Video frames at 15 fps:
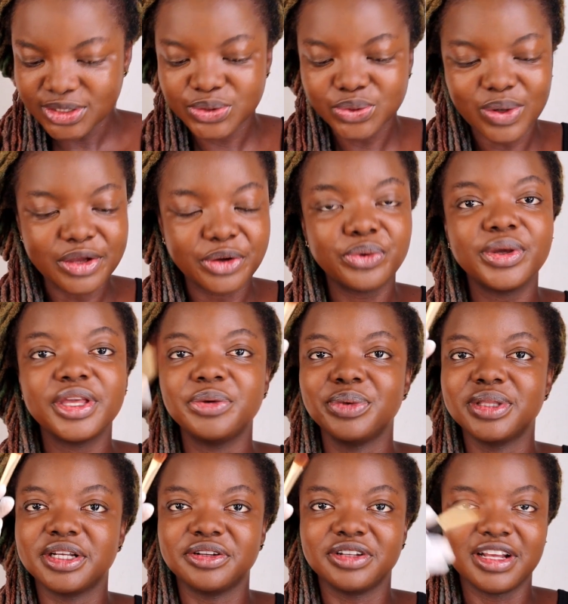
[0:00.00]
So I go in
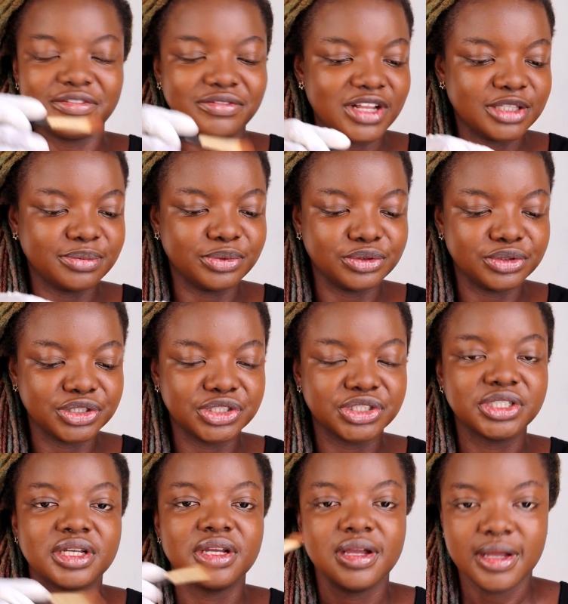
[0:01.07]
with another flat brush
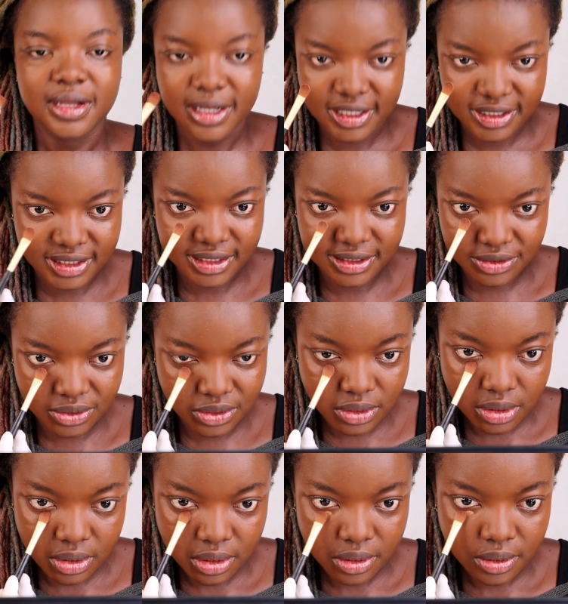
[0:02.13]
and then I just
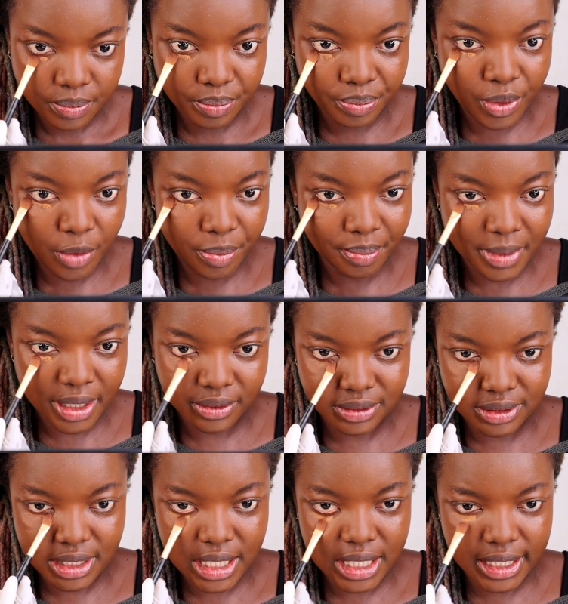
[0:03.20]
pop my
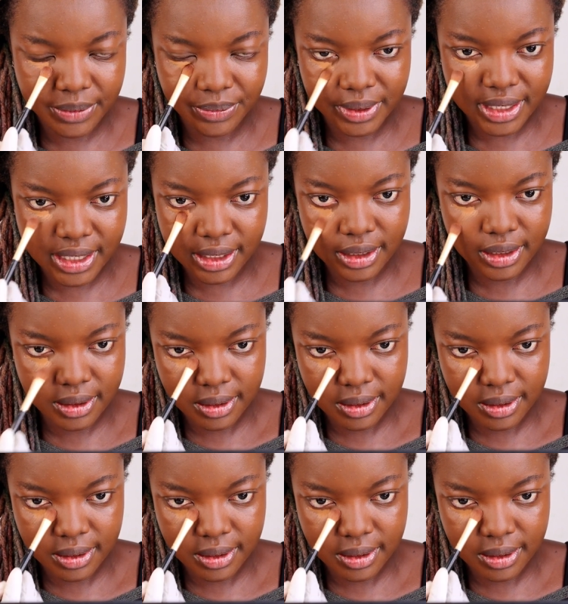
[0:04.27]
under eye with that.